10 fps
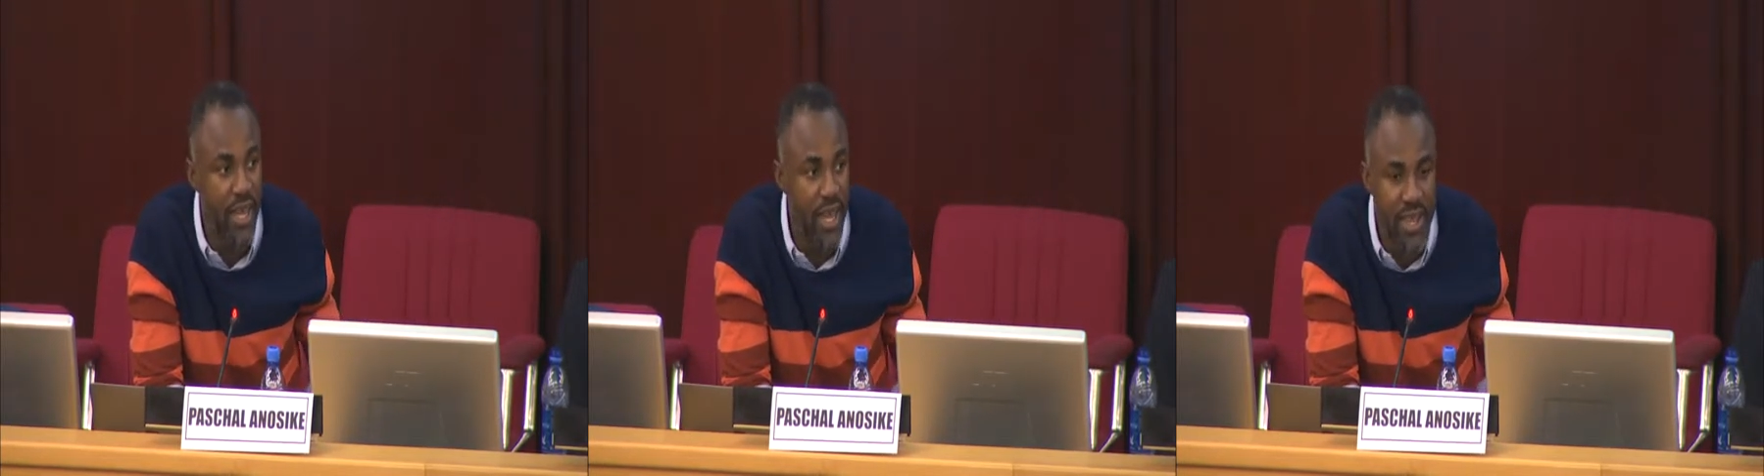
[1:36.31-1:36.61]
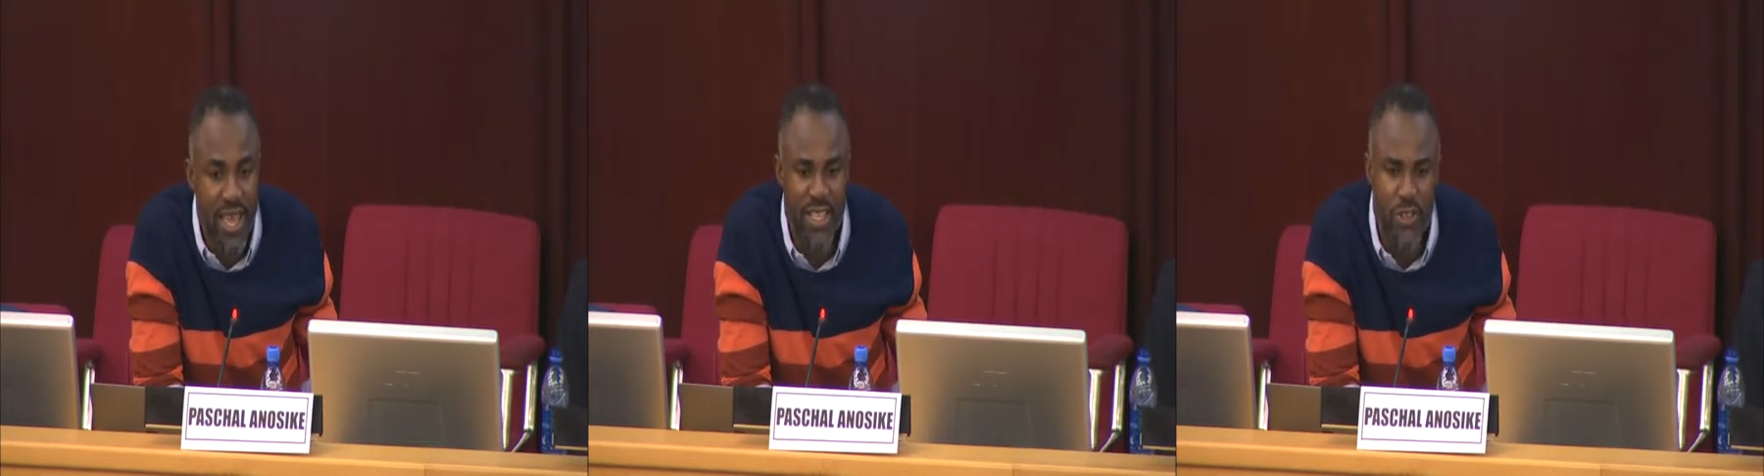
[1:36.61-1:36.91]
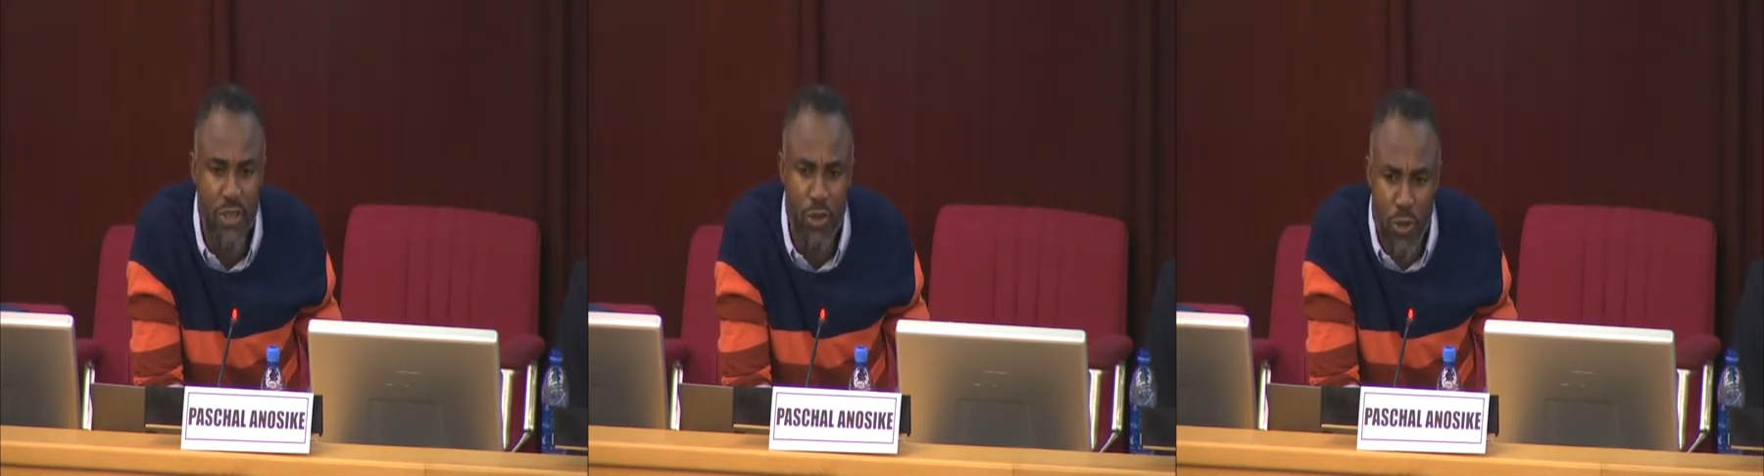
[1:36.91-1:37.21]
Kenya is
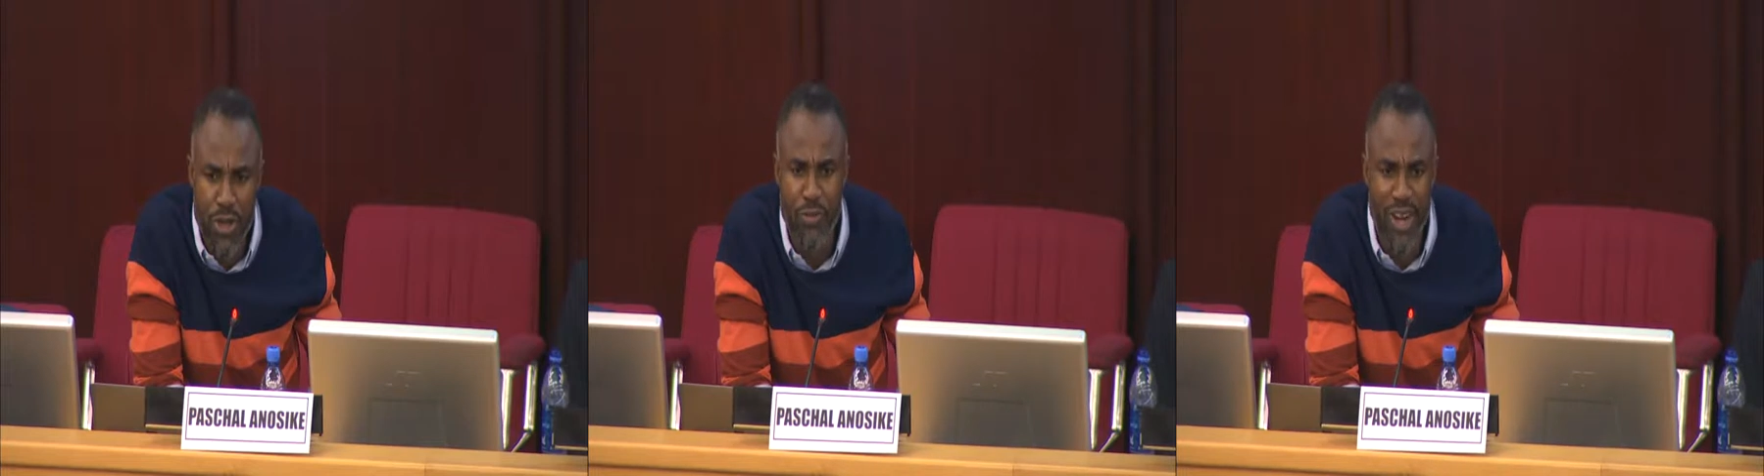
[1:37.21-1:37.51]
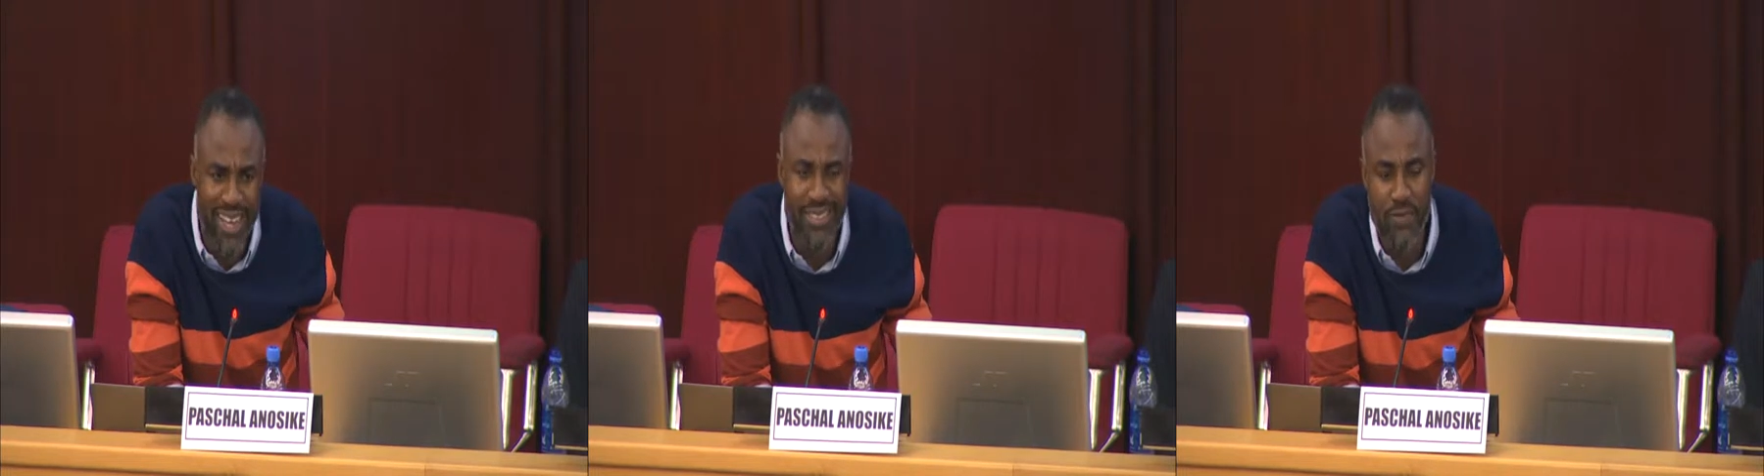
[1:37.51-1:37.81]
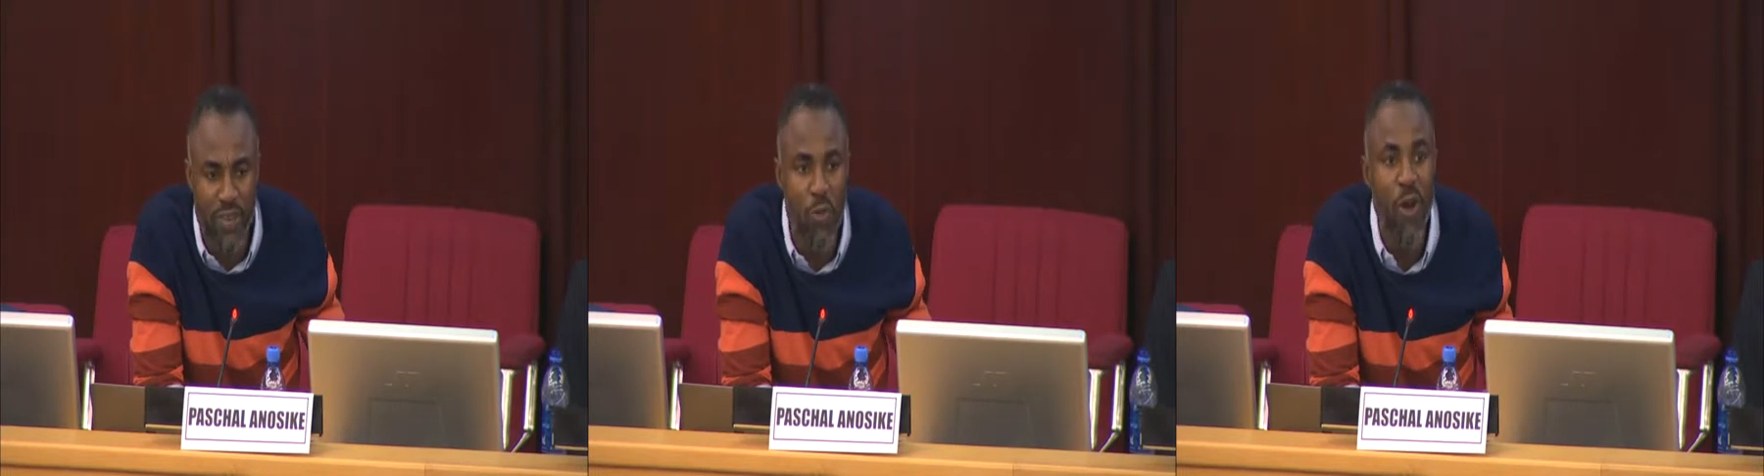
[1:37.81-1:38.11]
doing
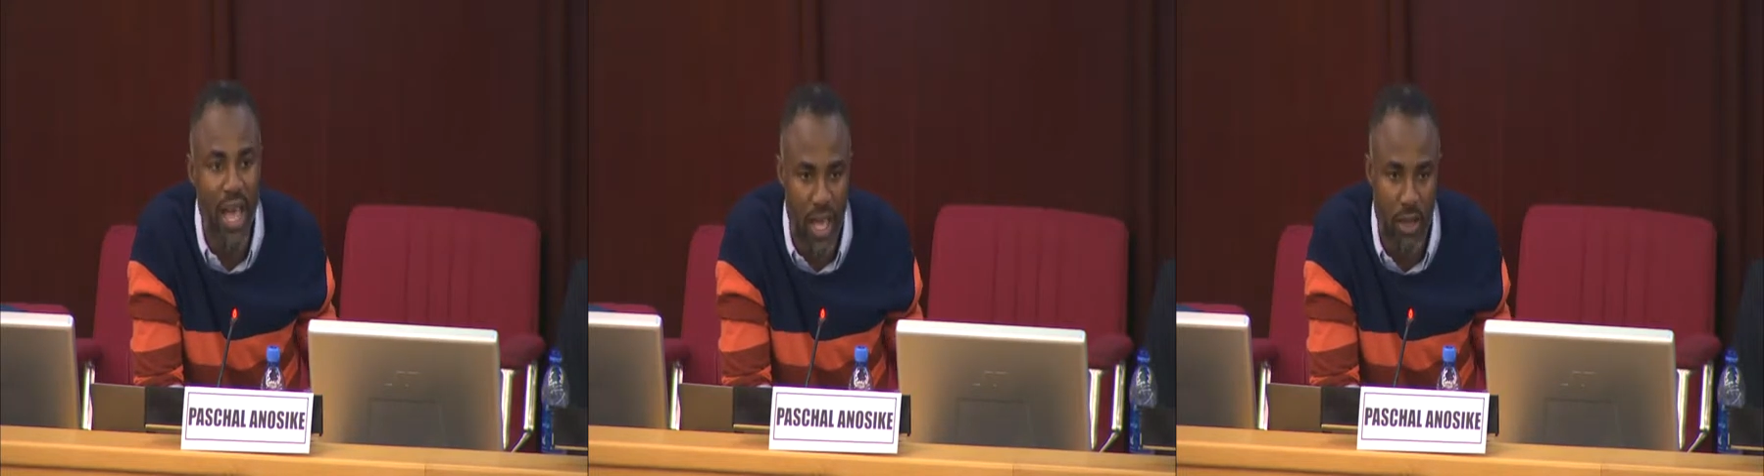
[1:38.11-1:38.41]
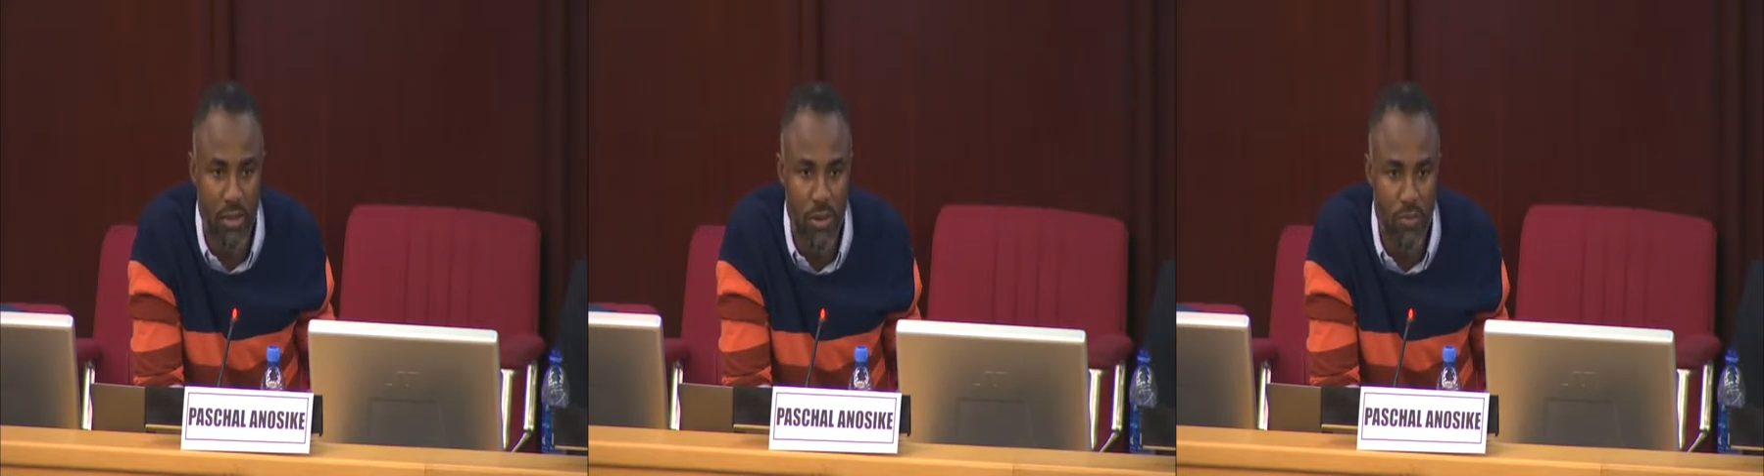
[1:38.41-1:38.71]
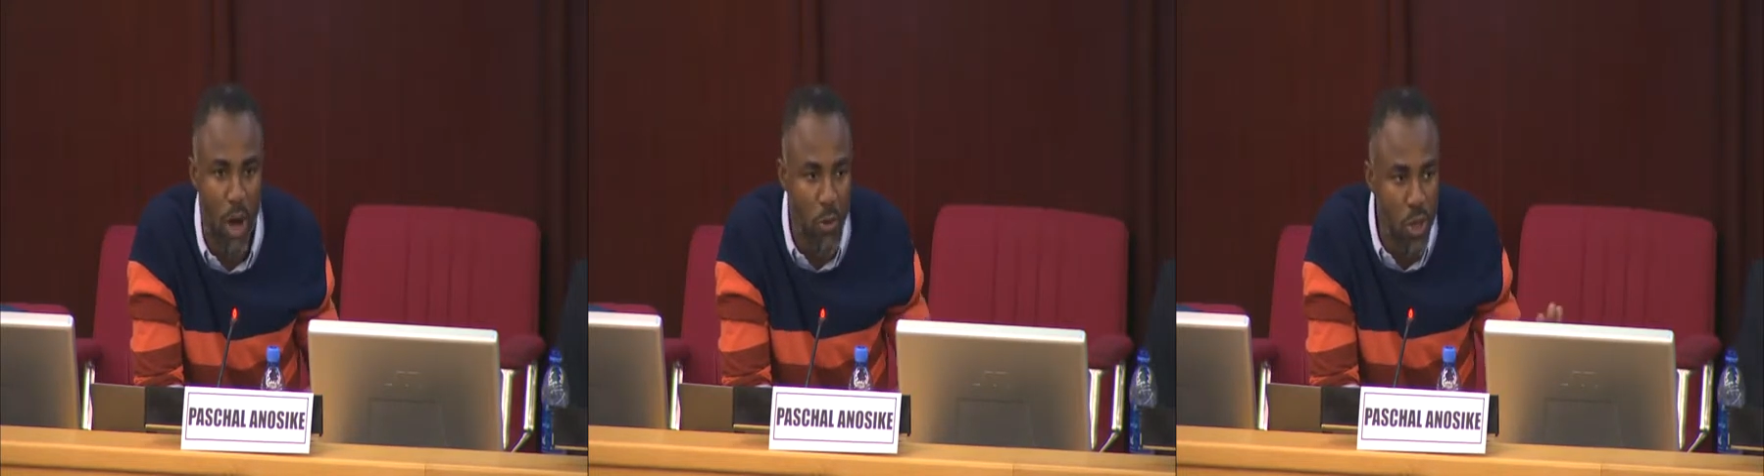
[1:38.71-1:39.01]
relatively well,
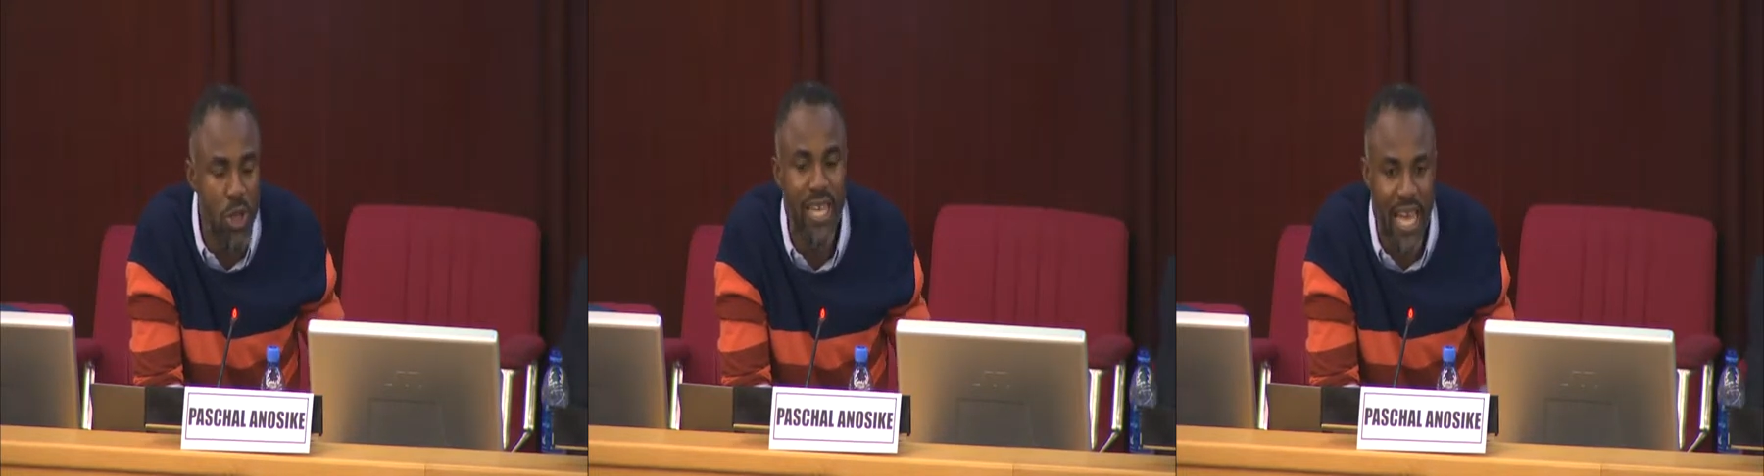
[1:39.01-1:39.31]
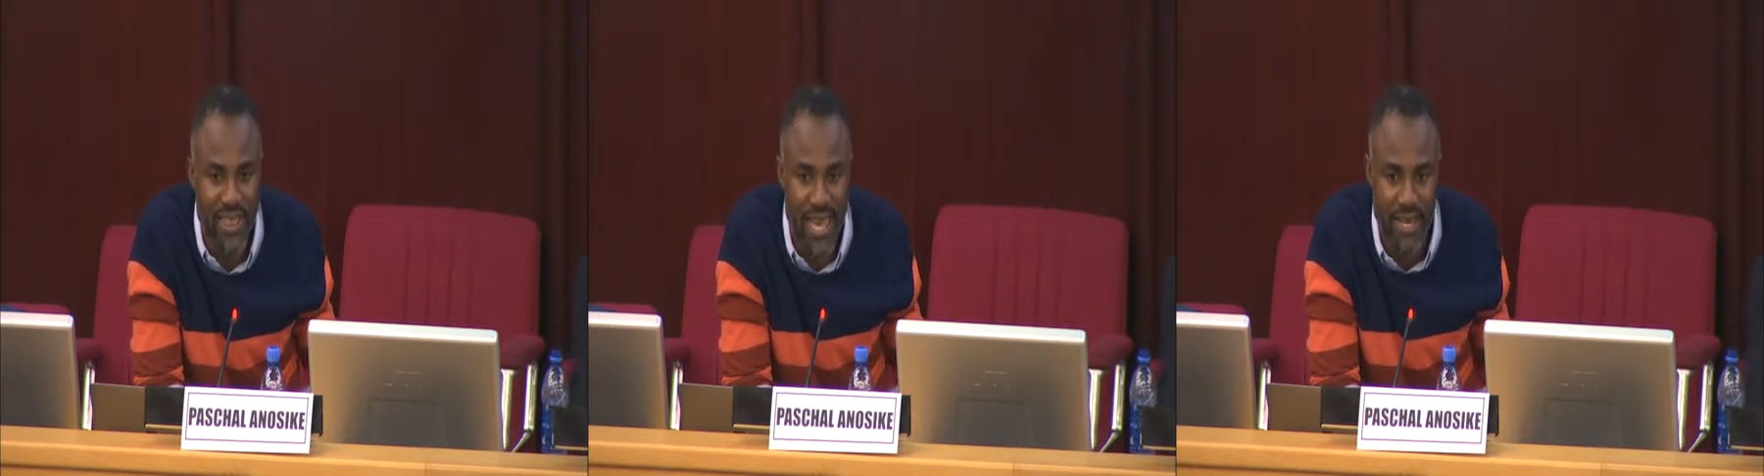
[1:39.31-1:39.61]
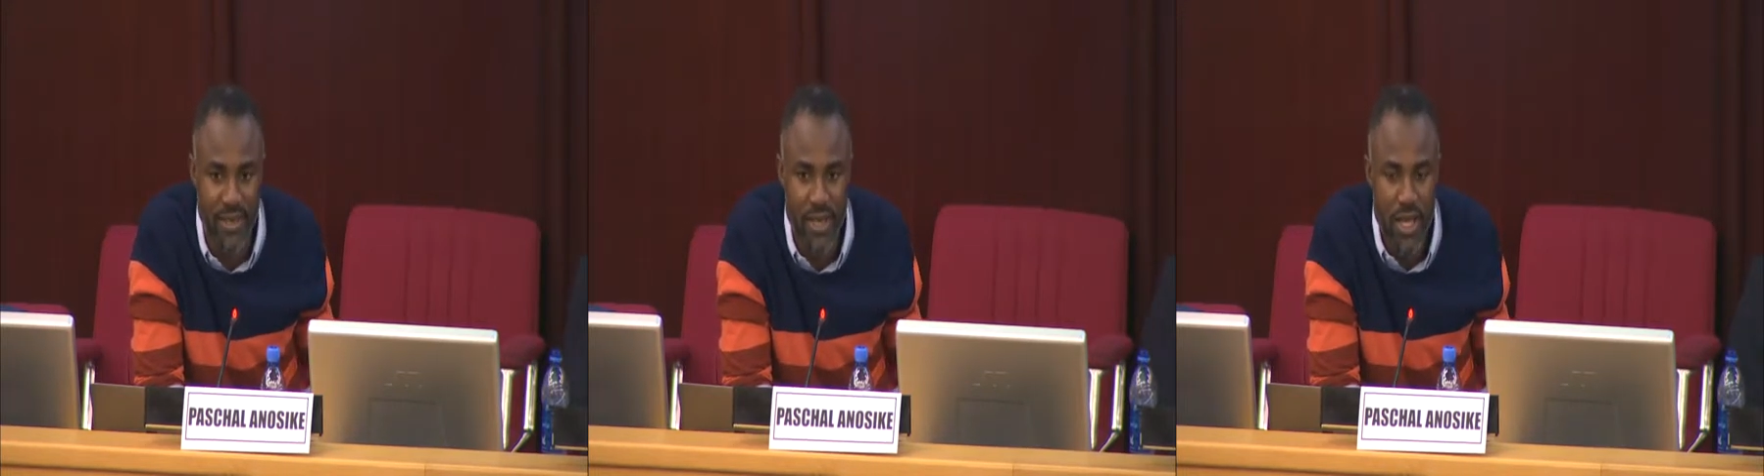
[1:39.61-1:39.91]
but we'll look at that.